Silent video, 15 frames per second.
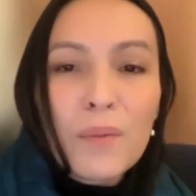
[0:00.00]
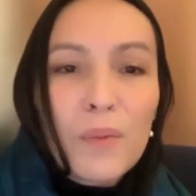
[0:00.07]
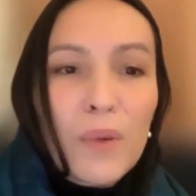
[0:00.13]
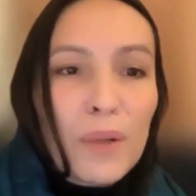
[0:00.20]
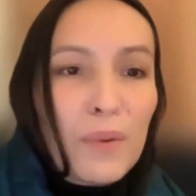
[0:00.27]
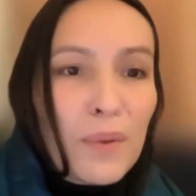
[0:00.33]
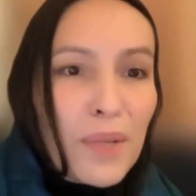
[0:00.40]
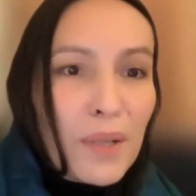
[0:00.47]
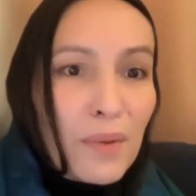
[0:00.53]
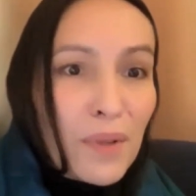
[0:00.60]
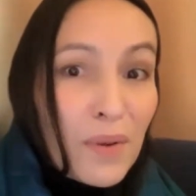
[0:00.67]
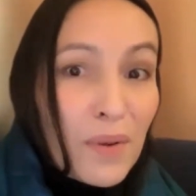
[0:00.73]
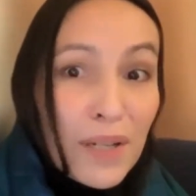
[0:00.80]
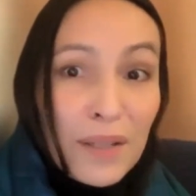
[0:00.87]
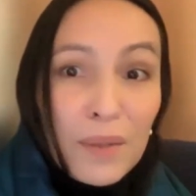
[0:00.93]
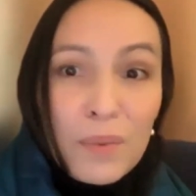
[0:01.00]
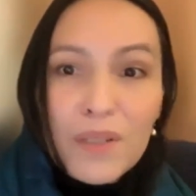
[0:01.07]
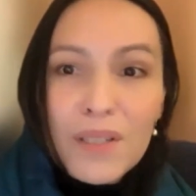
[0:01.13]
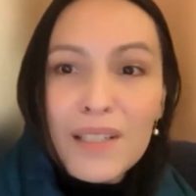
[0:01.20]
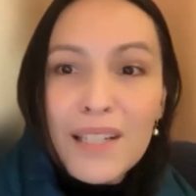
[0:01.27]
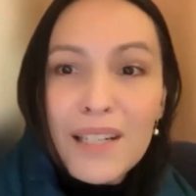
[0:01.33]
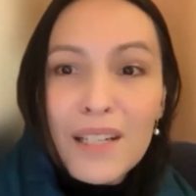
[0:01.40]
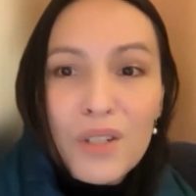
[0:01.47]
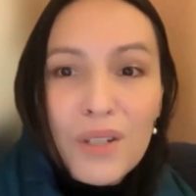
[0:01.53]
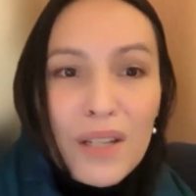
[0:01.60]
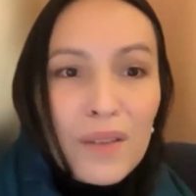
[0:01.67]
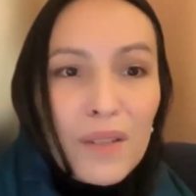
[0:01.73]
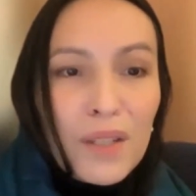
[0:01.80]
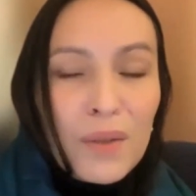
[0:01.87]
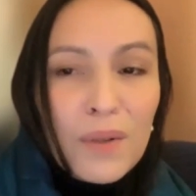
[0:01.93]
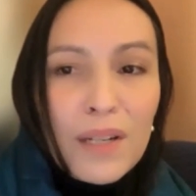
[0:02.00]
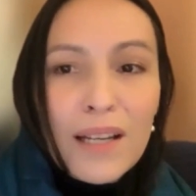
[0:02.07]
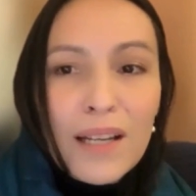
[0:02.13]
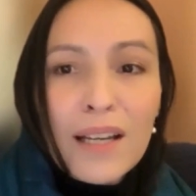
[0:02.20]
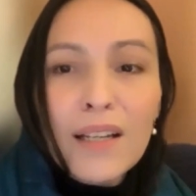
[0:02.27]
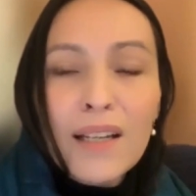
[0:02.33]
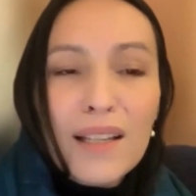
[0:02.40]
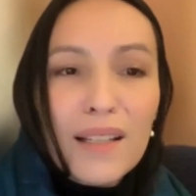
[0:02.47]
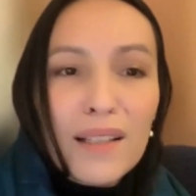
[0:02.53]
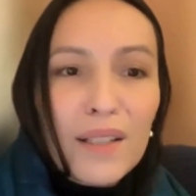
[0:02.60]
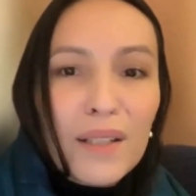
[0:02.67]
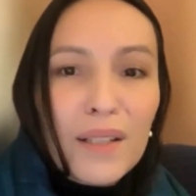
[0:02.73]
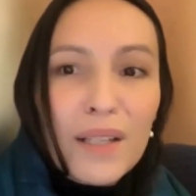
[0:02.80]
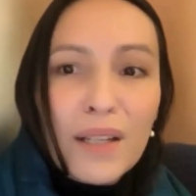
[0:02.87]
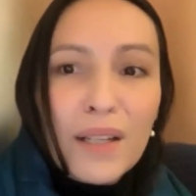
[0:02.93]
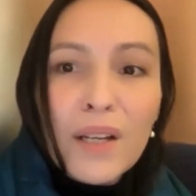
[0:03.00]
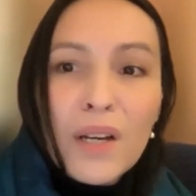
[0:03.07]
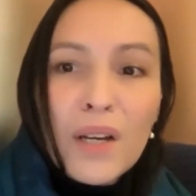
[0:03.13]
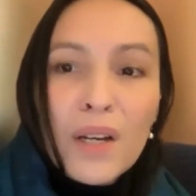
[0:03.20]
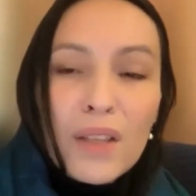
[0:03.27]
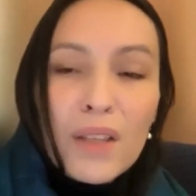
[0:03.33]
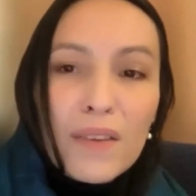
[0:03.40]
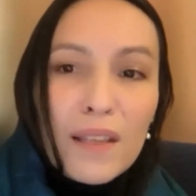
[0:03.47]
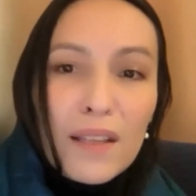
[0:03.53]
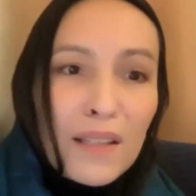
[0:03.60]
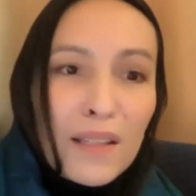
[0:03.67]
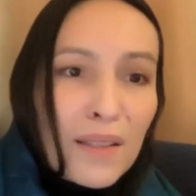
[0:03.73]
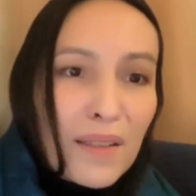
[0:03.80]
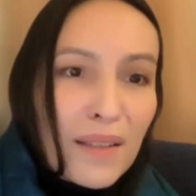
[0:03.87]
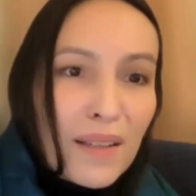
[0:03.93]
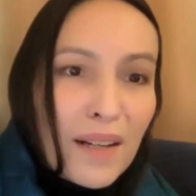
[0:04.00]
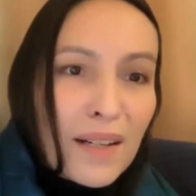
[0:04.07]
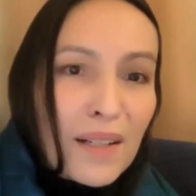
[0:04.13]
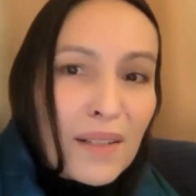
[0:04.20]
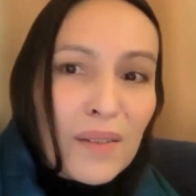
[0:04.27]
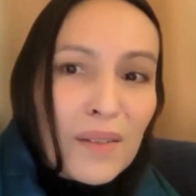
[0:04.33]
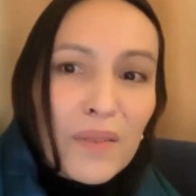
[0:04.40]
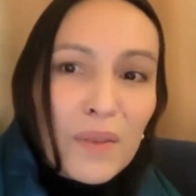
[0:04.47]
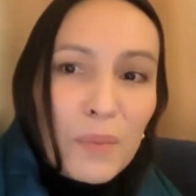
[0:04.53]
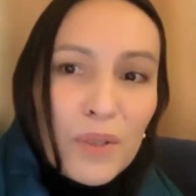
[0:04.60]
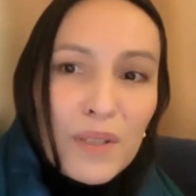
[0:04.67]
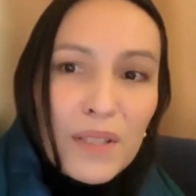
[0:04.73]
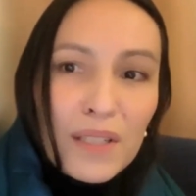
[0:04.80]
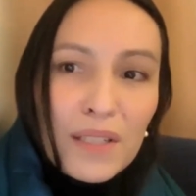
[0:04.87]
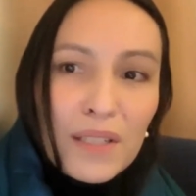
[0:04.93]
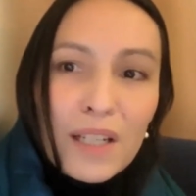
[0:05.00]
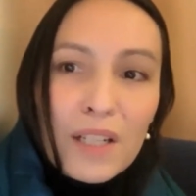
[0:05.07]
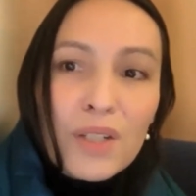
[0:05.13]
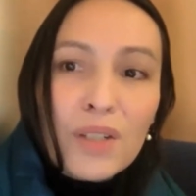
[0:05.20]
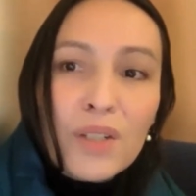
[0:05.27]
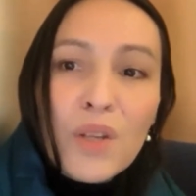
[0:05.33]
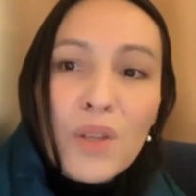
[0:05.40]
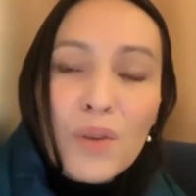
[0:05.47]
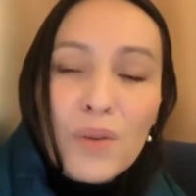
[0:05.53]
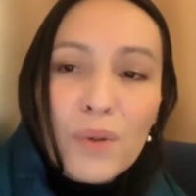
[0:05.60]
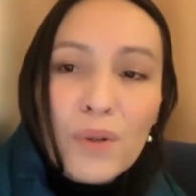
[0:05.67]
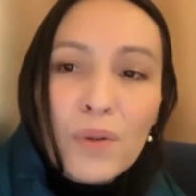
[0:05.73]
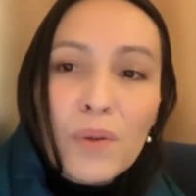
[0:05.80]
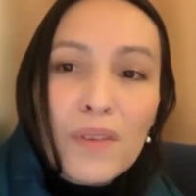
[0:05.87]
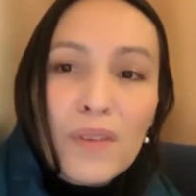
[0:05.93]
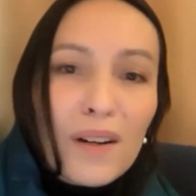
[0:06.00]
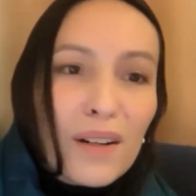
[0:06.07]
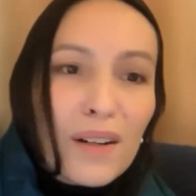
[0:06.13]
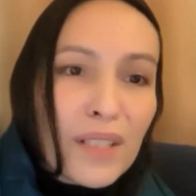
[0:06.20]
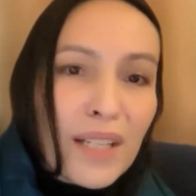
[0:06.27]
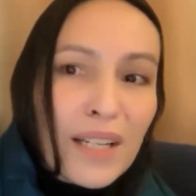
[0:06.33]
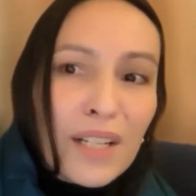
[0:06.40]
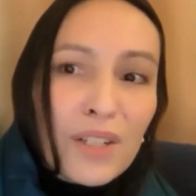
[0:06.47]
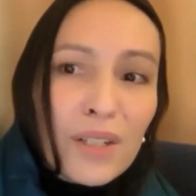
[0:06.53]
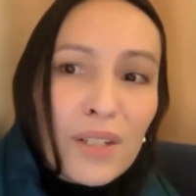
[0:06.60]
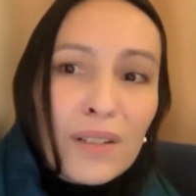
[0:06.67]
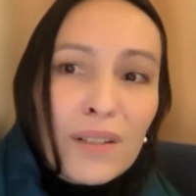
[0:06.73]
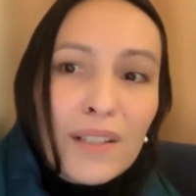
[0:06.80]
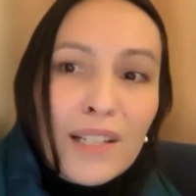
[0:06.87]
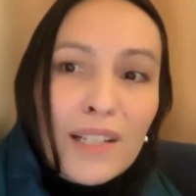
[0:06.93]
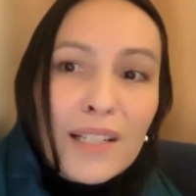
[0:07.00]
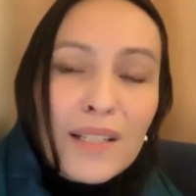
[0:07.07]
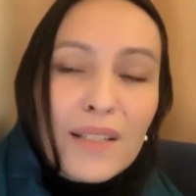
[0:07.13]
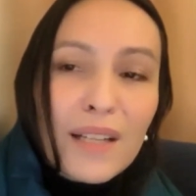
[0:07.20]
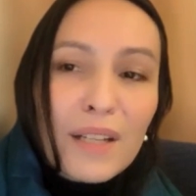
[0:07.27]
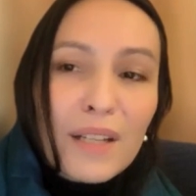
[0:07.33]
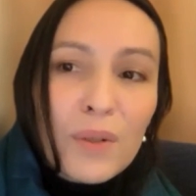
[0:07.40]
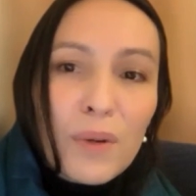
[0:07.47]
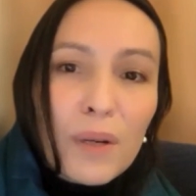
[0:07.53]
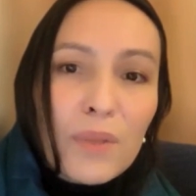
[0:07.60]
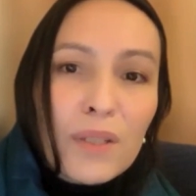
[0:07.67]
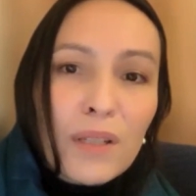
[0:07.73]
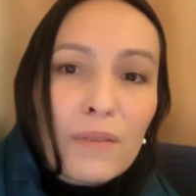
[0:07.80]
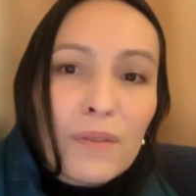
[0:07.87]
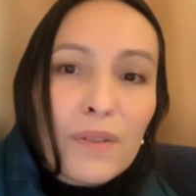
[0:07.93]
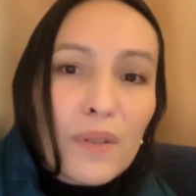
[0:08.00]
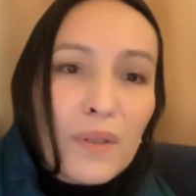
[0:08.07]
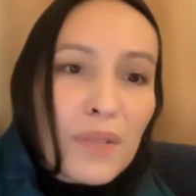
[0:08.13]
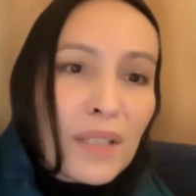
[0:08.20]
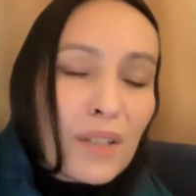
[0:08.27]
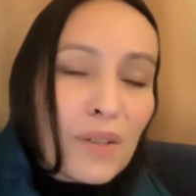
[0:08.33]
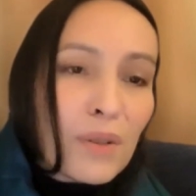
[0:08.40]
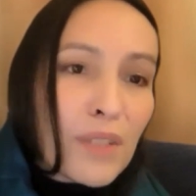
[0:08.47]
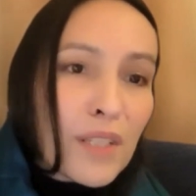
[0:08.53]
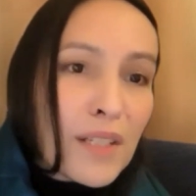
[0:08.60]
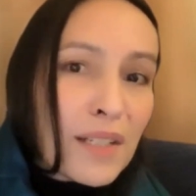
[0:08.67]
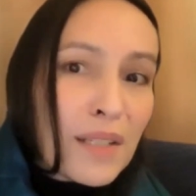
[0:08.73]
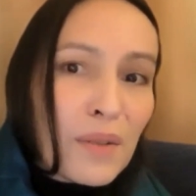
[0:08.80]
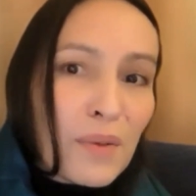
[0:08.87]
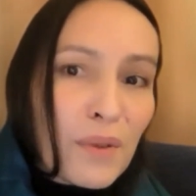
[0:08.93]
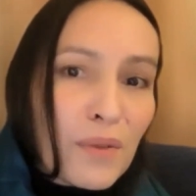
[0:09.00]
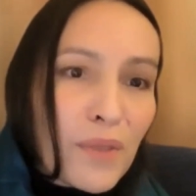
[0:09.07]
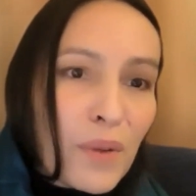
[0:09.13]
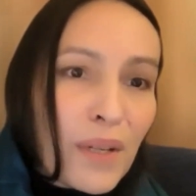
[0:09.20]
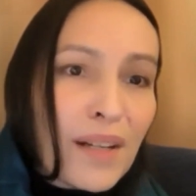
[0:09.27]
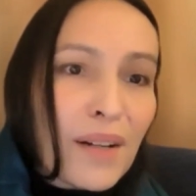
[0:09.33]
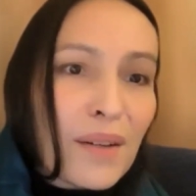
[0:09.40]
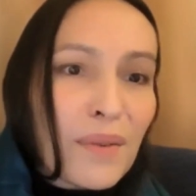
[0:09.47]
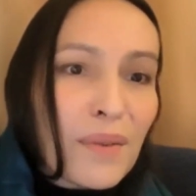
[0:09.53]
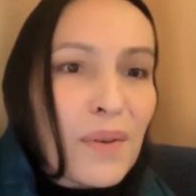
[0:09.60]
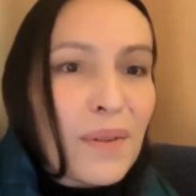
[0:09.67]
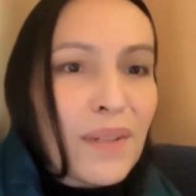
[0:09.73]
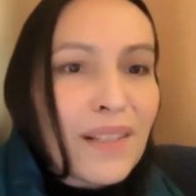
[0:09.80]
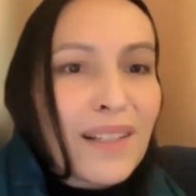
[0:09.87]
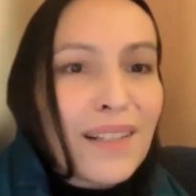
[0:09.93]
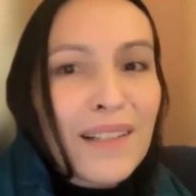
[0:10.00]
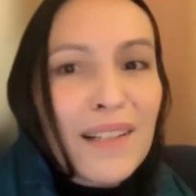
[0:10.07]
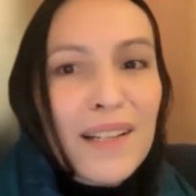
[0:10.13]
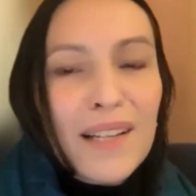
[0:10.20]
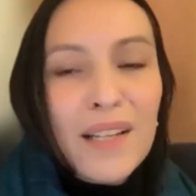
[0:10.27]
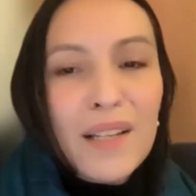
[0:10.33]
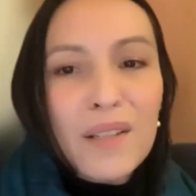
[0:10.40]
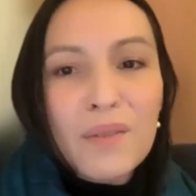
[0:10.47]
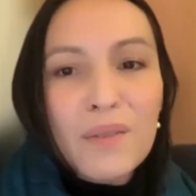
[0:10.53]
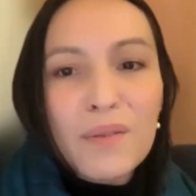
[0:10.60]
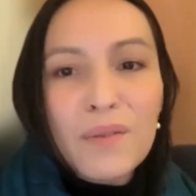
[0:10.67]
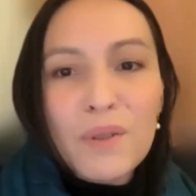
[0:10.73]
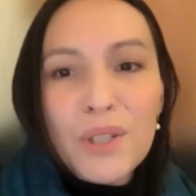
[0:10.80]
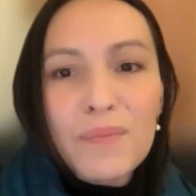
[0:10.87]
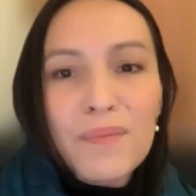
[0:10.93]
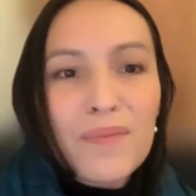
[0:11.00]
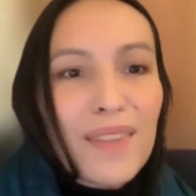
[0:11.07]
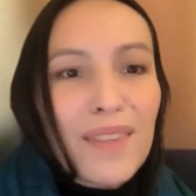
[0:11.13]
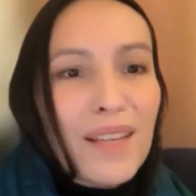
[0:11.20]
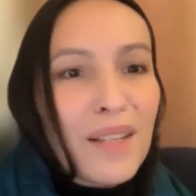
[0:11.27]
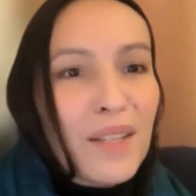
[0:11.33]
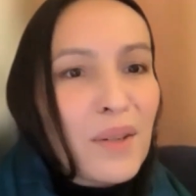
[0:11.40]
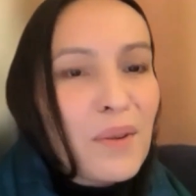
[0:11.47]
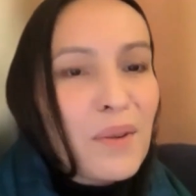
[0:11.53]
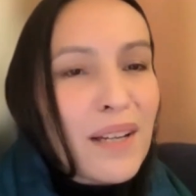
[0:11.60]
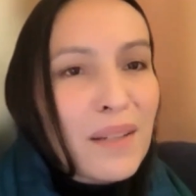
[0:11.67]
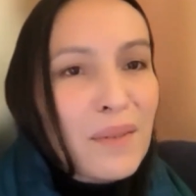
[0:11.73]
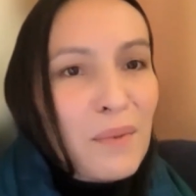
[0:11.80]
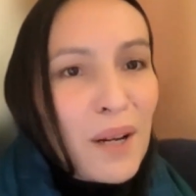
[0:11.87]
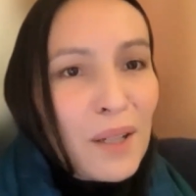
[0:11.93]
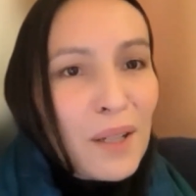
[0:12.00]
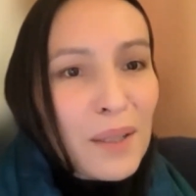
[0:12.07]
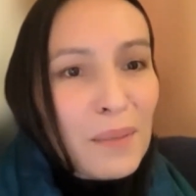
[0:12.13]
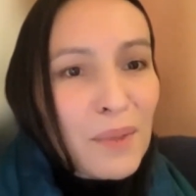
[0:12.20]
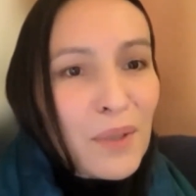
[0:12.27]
We will be recording the presentation and the Q&A and linking the presentation through the Harvard Asia Center website for those interested in reviewing a recording in the future. Thank you and welcome to